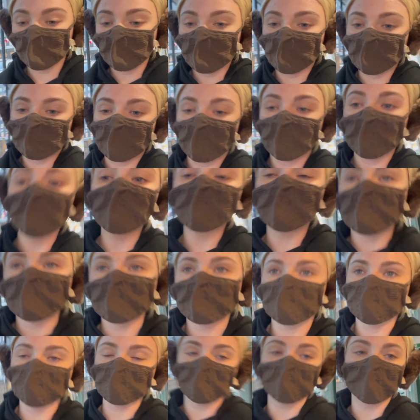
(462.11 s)
But then I went
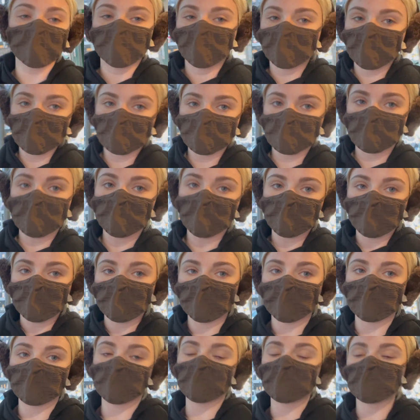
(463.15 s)
to the first store,
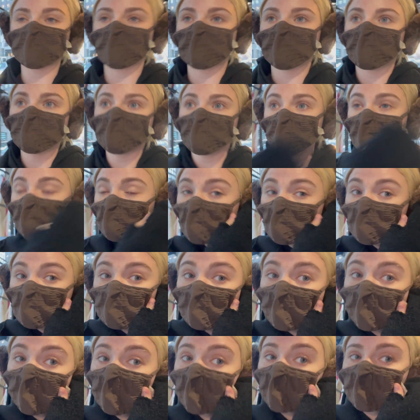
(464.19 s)
and there was like a huge
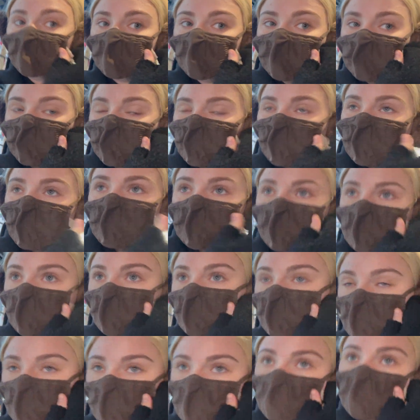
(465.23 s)
line. But there
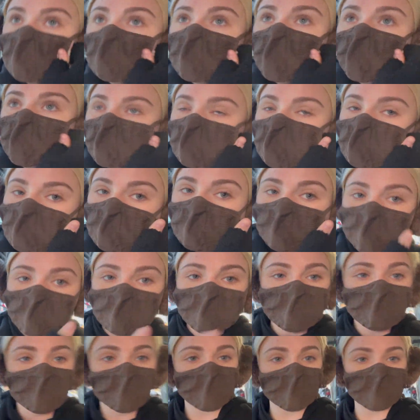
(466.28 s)
was two lines. One
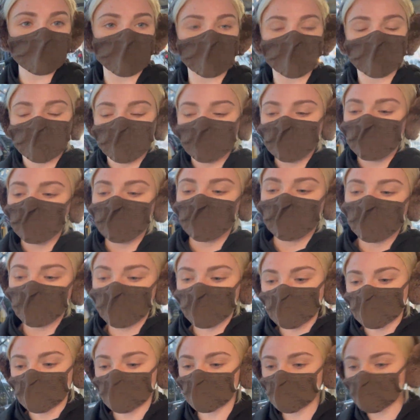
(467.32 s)
was for like
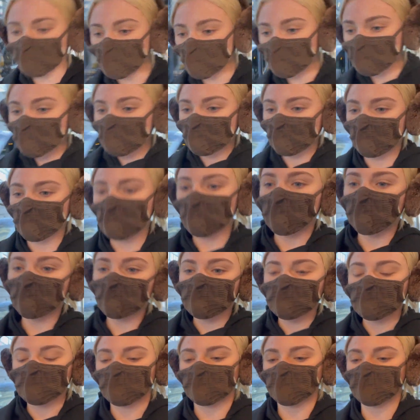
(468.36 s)
the shoes, and one
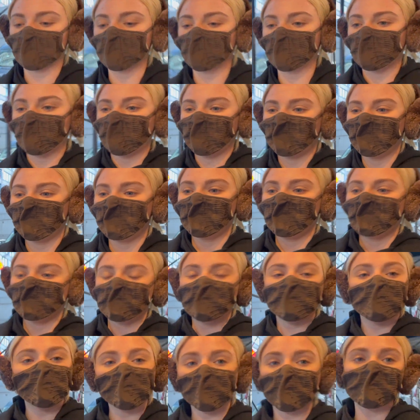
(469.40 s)
was for
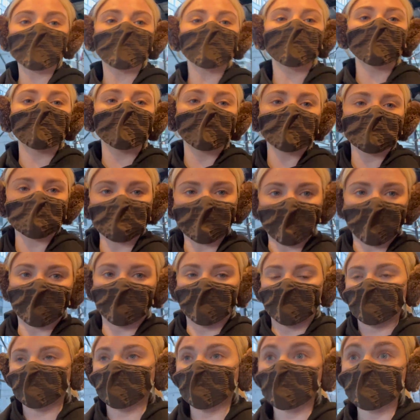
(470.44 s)
the normal
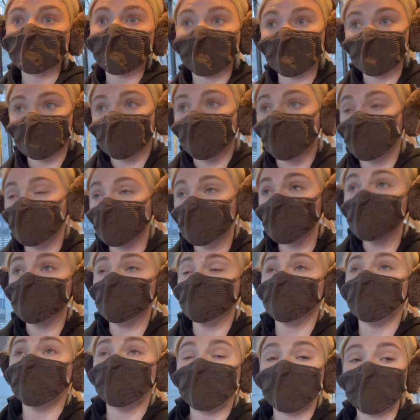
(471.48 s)
shopping, and that's what I was trying to do.
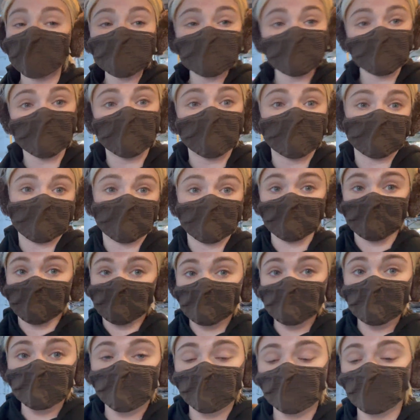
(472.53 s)
So I asked someone, I said, is this
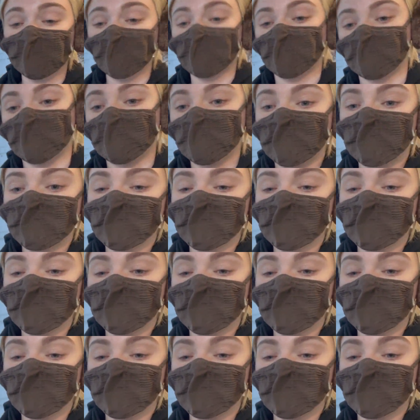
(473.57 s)
the right line?